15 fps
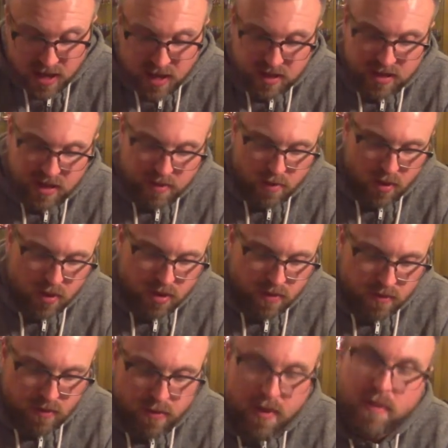So you might
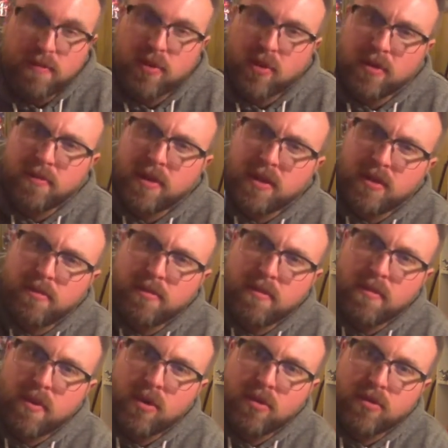have remembered I picked up a
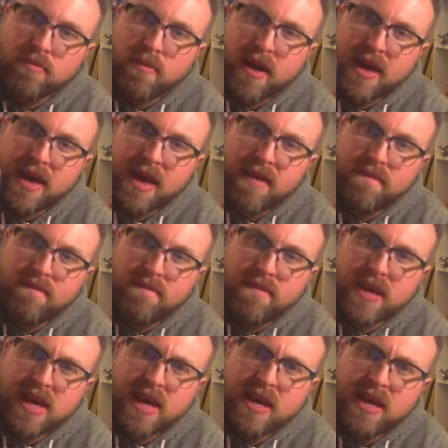Miles Mayhem
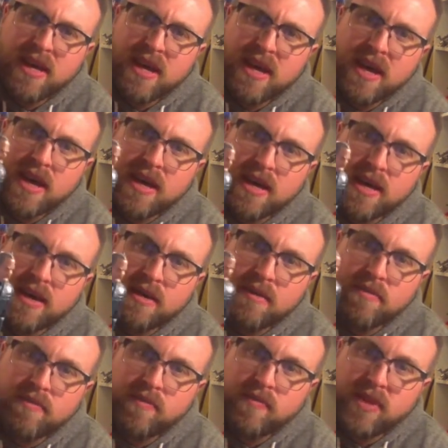figure
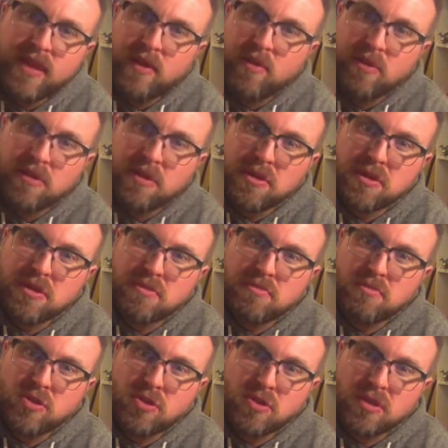that was
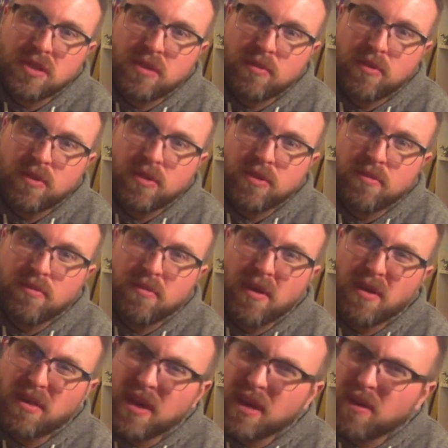chucked in with some, I
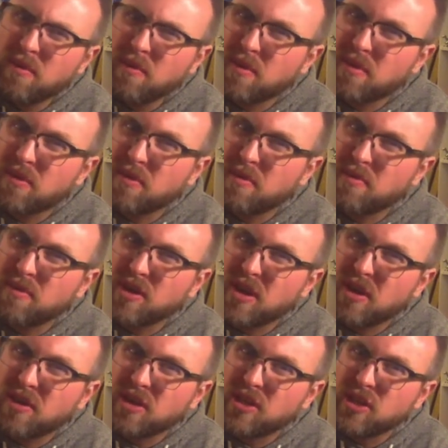think it was some
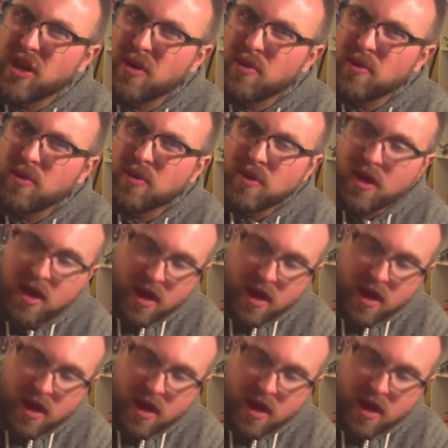G.I. Joes.